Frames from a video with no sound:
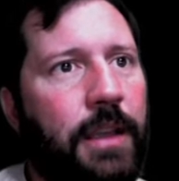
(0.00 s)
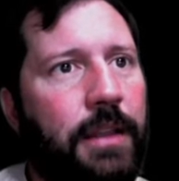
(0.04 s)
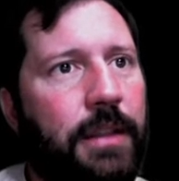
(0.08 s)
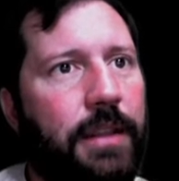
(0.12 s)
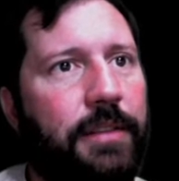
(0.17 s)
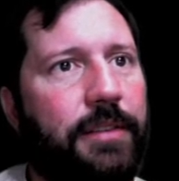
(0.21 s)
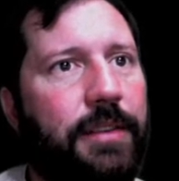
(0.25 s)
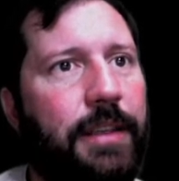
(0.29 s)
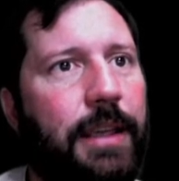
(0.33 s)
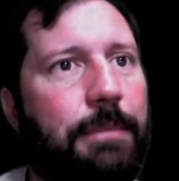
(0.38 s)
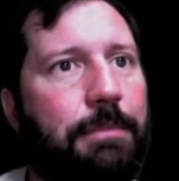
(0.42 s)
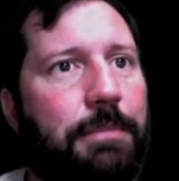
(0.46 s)

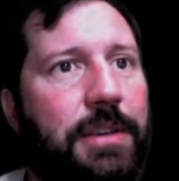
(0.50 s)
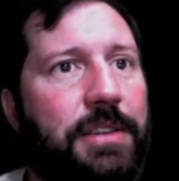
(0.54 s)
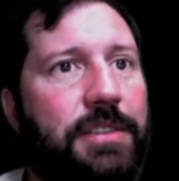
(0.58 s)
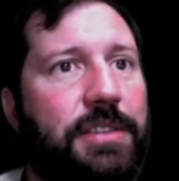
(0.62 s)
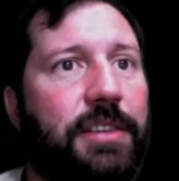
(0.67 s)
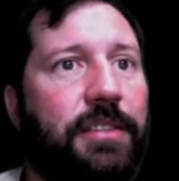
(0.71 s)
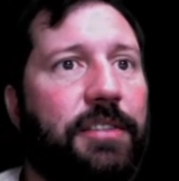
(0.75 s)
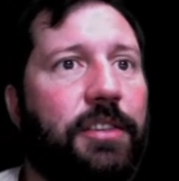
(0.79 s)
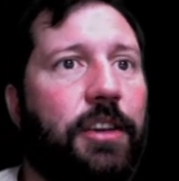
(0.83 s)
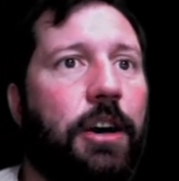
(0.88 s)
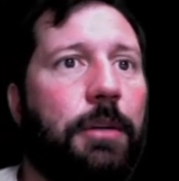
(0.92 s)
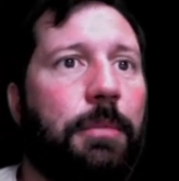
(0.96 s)
This
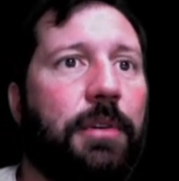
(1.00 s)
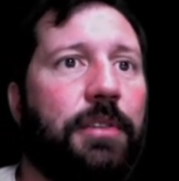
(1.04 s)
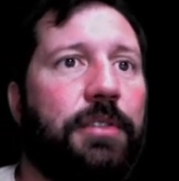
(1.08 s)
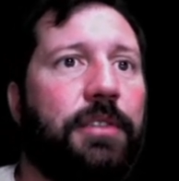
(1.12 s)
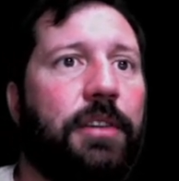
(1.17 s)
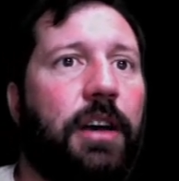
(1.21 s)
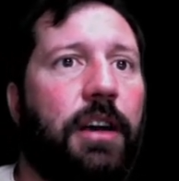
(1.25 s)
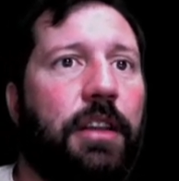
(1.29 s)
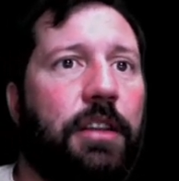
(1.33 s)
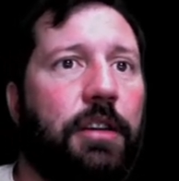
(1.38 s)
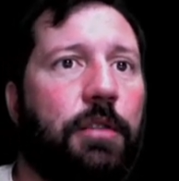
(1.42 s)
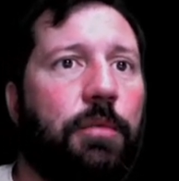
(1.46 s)
ambitious,
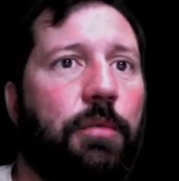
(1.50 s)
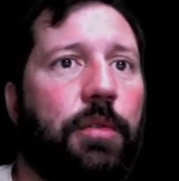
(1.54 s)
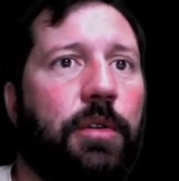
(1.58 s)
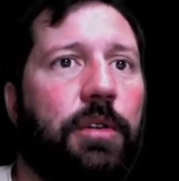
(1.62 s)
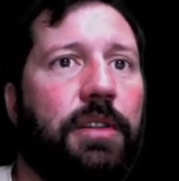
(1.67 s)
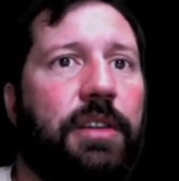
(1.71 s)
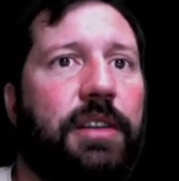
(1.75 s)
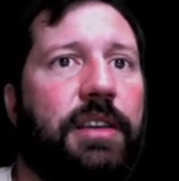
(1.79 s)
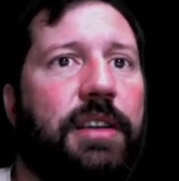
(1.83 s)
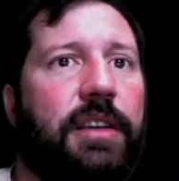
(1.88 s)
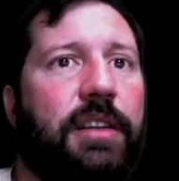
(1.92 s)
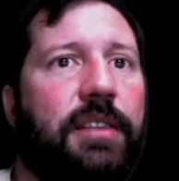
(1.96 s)
almost
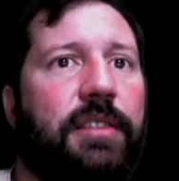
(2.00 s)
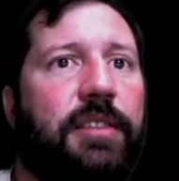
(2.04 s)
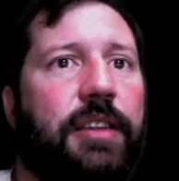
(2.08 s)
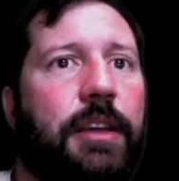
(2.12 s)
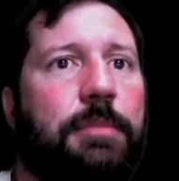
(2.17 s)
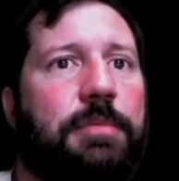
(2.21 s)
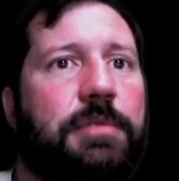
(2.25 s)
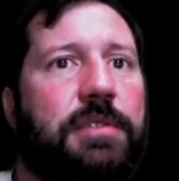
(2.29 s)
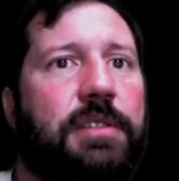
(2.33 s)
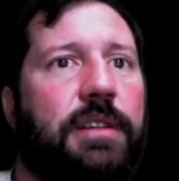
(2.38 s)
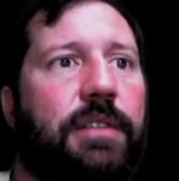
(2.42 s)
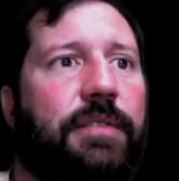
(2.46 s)
otherworldly
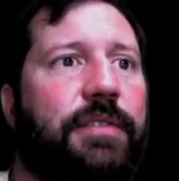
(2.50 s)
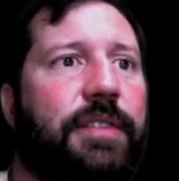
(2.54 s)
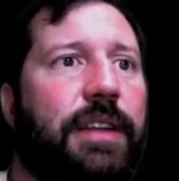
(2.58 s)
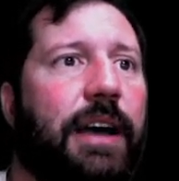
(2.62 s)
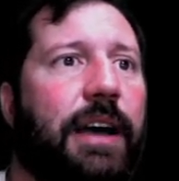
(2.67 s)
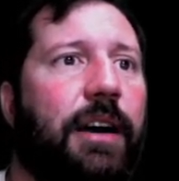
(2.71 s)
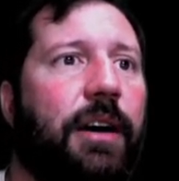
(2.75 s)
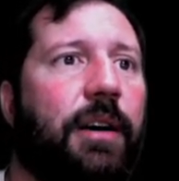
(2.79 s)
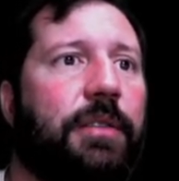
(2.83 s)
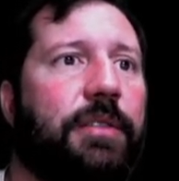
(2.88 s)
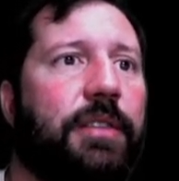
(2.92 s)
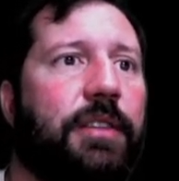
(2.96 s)
conception of
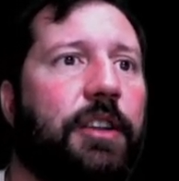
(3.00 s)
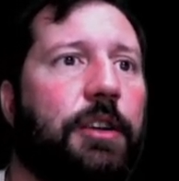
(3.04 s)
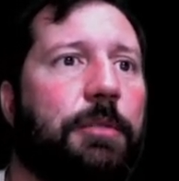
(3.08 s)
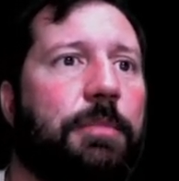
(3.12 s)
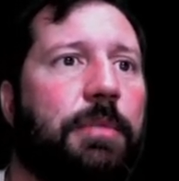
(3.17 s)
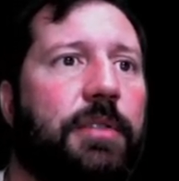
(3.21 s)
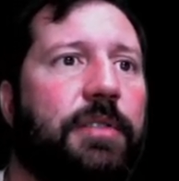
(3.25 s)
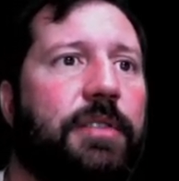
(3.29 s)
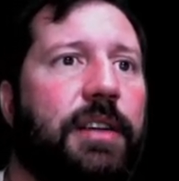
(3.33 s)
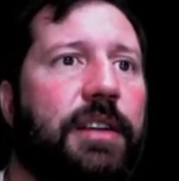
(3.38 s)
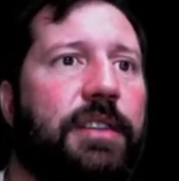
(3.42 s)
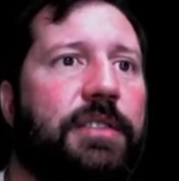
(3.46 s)
DAOs and their
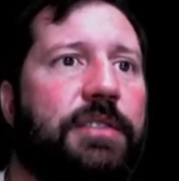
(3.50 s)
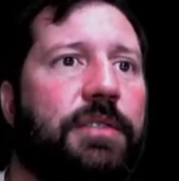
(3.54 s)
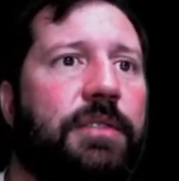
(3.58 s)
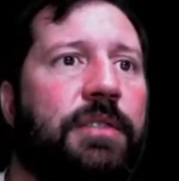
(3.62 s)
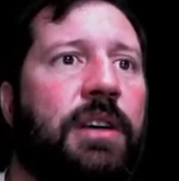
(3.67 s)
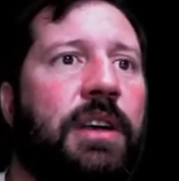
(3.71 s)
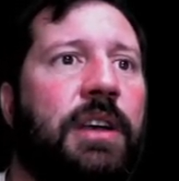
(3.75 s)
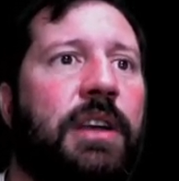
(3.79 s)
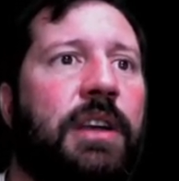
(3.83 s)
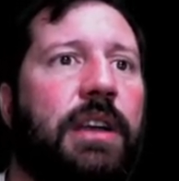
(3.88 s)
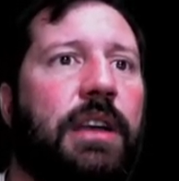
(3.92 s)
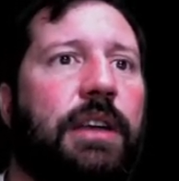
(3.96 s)

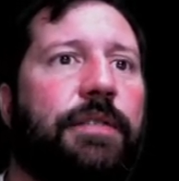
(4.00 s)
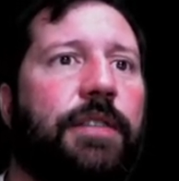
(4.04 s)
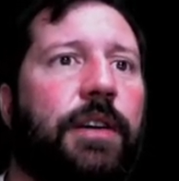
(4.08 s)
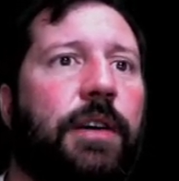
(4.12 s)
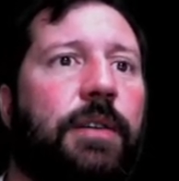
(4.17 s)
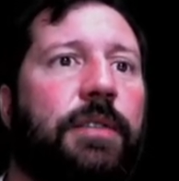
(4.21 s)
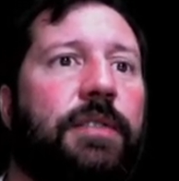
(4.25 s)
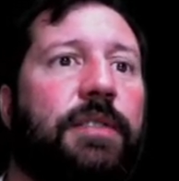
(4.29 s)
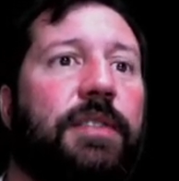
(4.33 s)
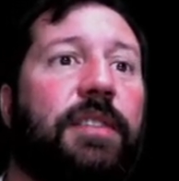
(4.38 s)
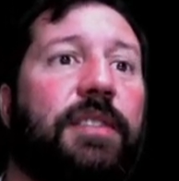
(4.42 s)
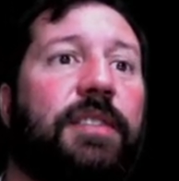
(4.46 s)
potential
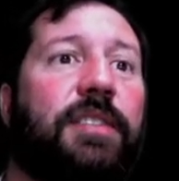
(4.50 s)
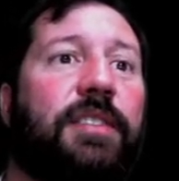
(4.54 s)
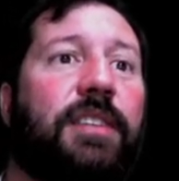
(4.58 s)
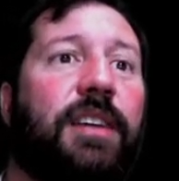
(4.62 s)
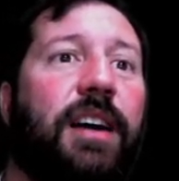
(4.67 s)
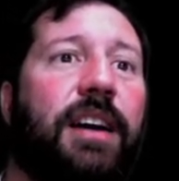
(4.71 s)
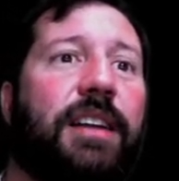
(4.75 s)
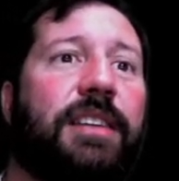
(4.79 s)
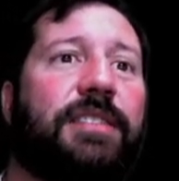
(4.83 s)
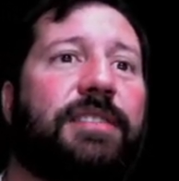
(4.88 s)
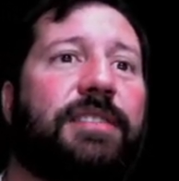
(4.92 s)
evokes the Scottish